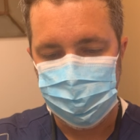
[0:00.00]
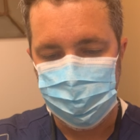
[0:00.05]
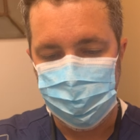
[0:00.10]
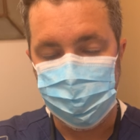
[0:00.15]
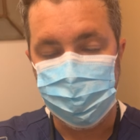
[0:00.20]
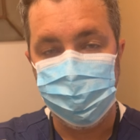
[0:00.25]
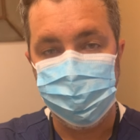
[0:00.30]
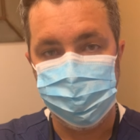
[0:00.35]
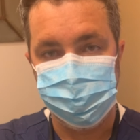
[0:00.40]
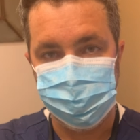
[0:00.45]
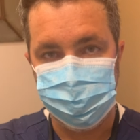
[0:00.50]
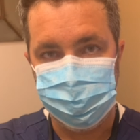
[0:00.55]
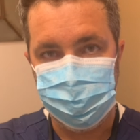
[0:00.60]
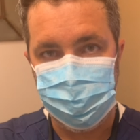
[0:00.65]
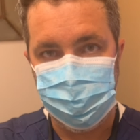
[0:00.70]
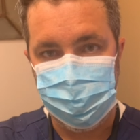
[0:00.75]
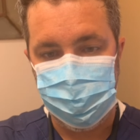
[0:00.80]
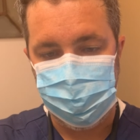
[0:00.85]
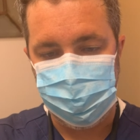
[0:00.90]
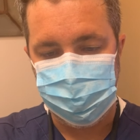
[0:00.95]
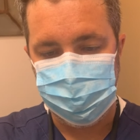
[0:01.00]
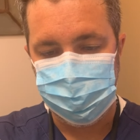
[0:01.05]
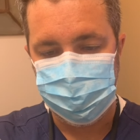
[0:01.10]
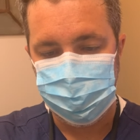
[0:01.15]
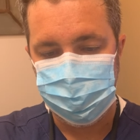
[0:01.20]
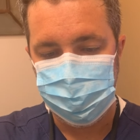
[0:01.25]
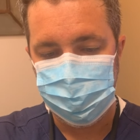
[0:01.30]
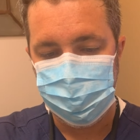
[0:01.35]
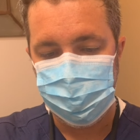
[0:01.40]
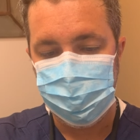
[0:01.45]
occlusal plane,
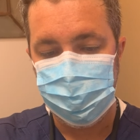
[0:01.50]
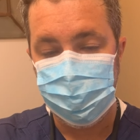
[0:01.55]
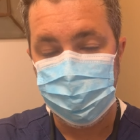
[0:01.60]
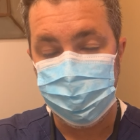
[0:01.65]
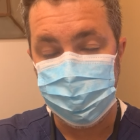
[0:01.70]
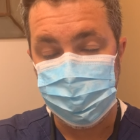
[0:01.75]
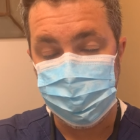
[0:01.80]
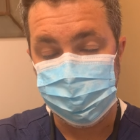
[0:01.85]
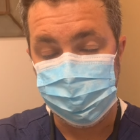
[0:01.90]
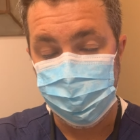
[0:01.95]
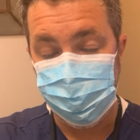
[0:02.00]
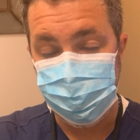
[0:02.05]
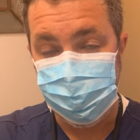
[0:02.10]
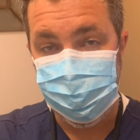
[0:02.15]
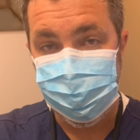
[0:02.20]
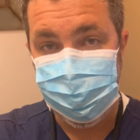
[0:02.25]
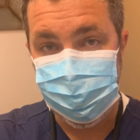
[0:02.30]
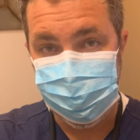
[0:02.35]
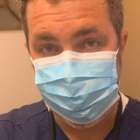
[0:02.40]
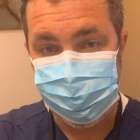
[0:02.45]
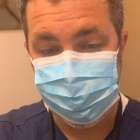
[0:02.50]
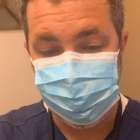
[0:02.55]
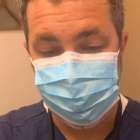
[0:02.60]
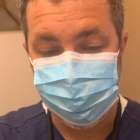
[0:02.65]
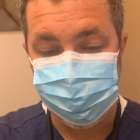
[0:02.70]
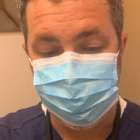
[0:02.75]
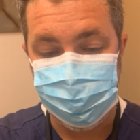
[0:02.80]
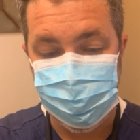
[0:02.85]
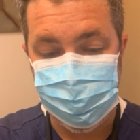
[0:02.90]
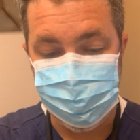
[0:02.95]
which is okay
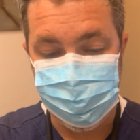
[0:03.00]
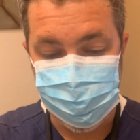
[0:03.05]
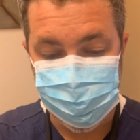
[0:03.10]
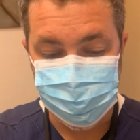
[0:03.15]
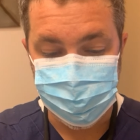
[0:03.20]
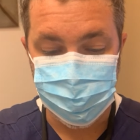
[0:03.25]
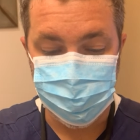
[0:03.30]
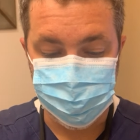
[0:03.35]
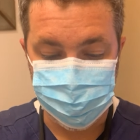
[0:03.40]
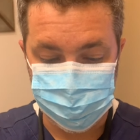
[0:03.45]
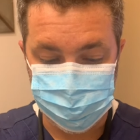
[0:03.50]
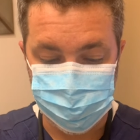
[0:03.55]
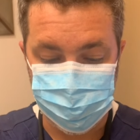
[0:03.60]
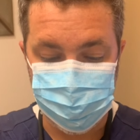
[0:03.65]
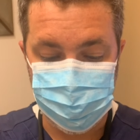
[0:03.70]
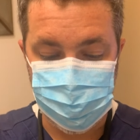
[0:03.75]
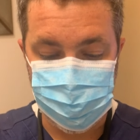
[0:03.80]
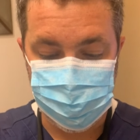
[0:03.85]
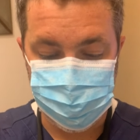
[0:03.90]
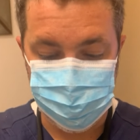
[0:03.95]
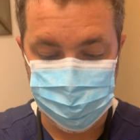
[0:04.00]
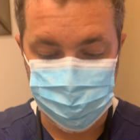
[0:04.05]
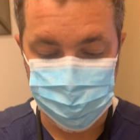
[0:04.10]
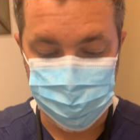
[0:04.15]
if I then go through and